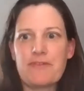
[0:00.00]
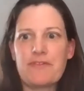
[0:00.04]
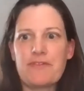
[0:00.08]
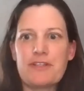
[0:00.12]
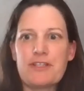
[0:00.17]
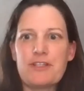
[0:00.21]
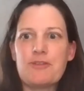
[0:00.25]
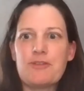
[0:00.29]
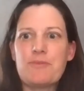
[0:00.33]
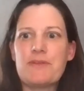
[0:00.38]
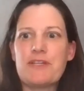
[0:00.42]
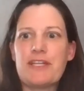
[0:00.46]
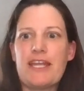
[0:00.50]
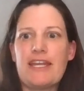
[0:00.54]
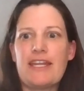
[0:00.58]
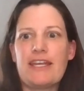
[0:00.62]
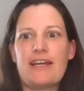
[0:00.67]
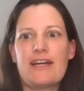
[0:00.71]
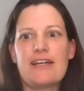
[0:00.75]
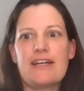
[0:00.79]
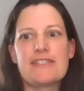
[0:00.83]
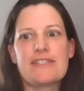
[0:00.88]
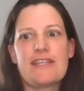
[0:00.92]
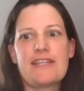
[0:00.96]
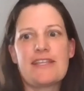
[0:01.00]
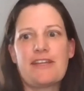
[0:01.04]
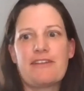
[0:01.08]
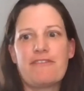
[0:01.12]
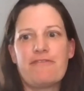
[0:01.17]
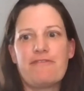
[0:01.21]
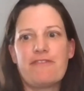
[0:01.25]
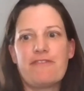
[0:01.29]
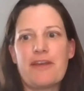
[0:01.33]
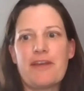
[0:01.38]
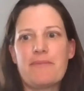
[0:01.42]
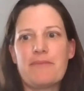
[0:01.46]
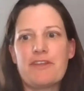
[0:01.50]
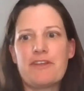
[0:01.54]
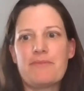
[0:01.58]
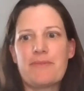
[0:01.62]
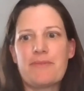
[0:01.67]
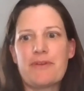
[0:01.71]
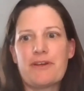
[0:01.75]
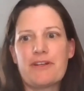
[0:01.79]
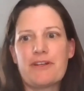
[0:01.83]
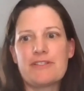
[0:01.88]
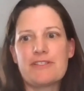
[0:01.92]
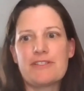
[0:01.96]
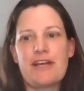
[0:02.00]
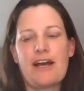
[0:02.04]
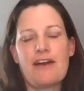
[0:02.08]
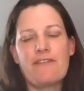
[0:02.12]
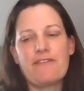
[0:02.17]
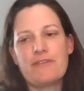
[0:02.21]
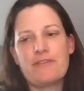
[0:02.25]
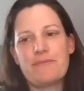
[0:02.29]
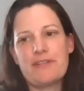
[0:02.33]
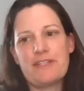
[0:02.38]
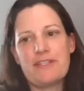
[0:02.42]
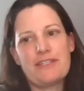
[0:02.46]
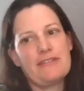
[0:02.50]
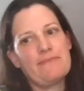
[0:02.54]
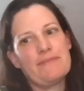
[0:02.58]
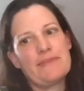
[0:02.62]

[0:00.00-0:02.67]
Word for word: illuminating us on a family of birds often